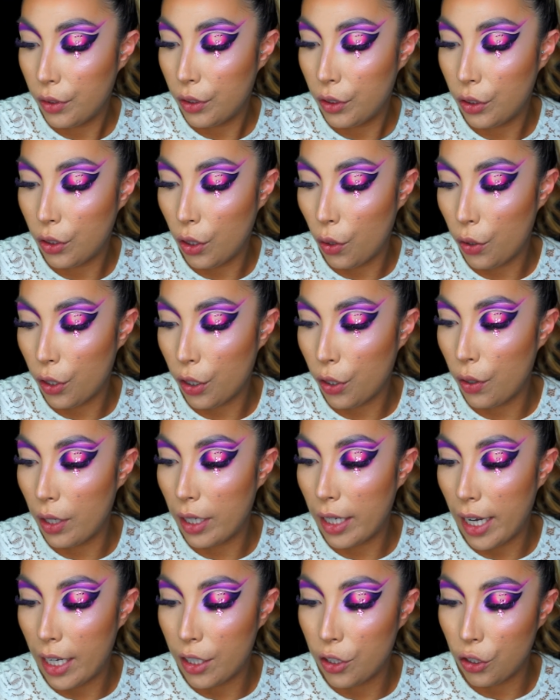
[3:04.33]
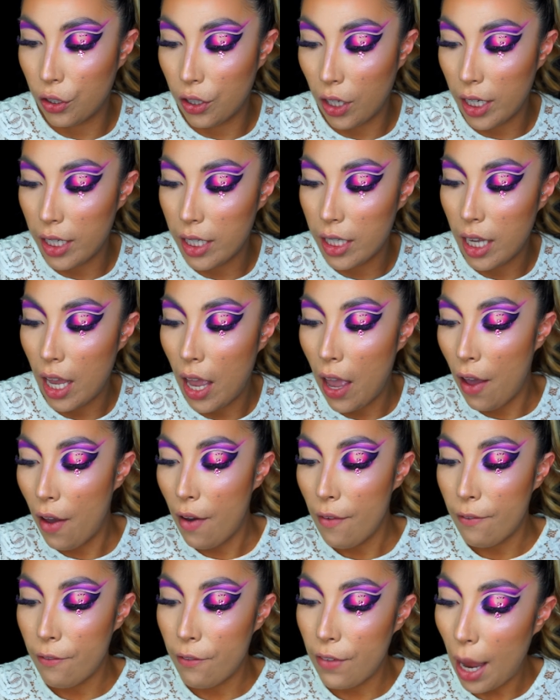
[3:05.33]
So you're going to get your nice
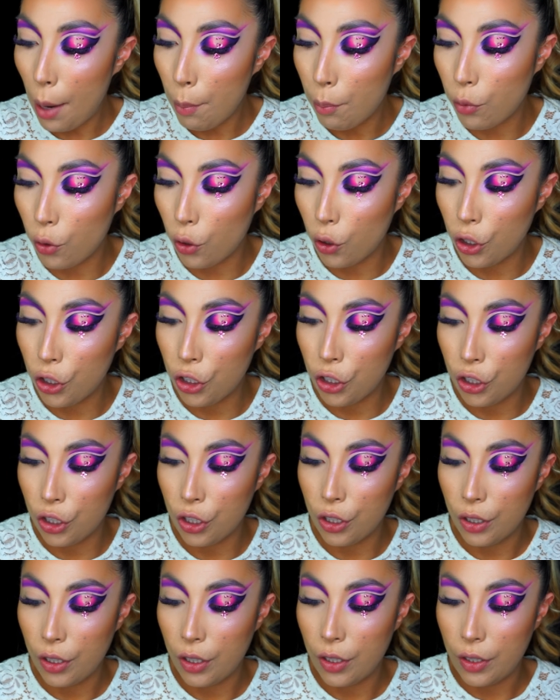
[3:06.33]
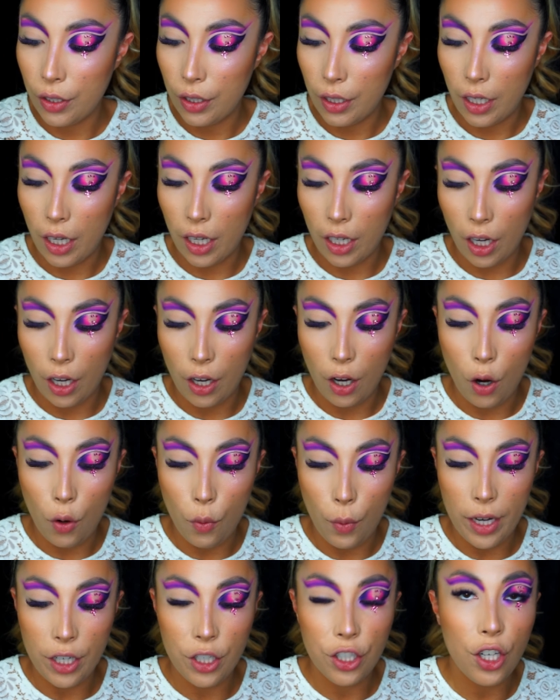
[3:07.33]
flat brush like I
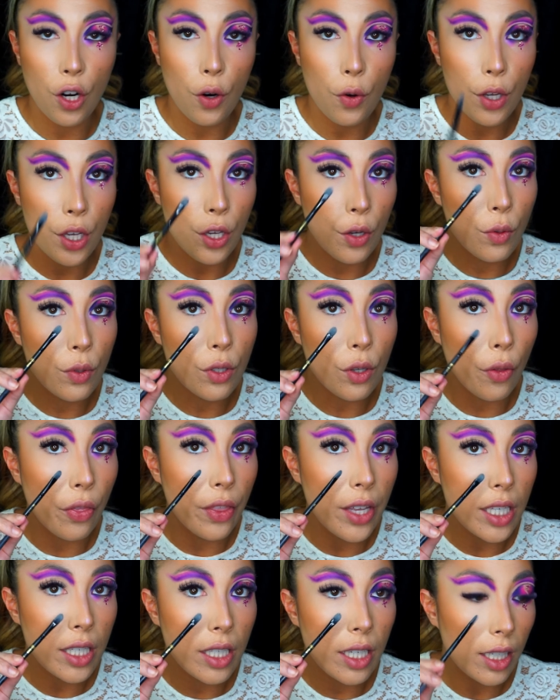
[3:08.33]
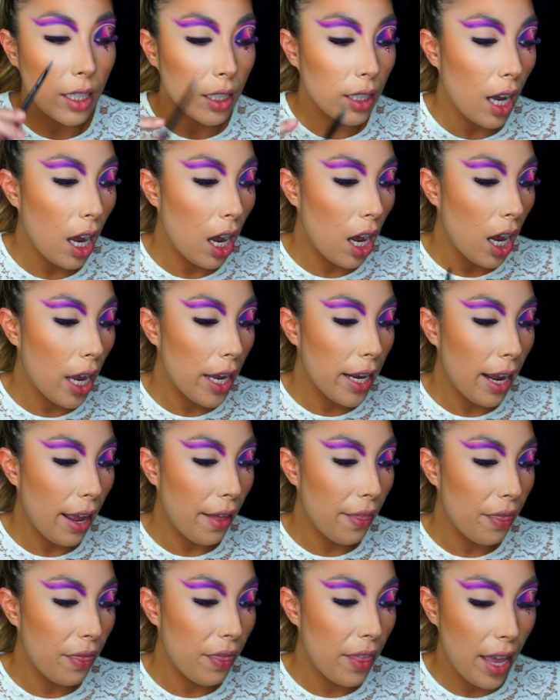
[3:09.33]
always show you, so this little guy,
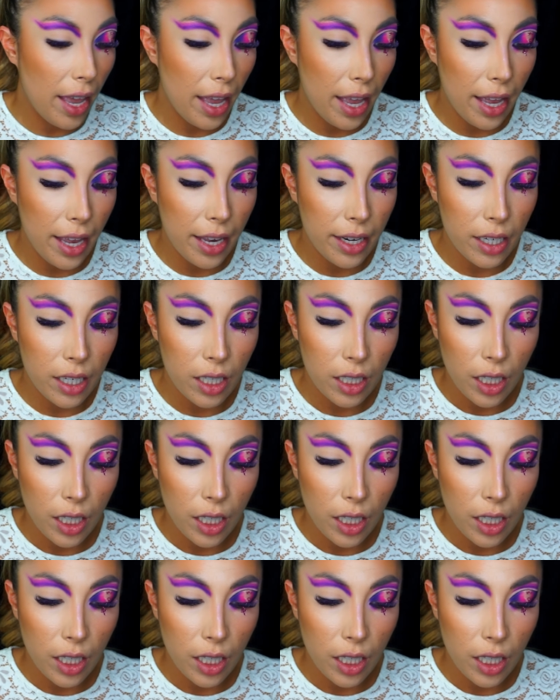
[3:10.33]
and then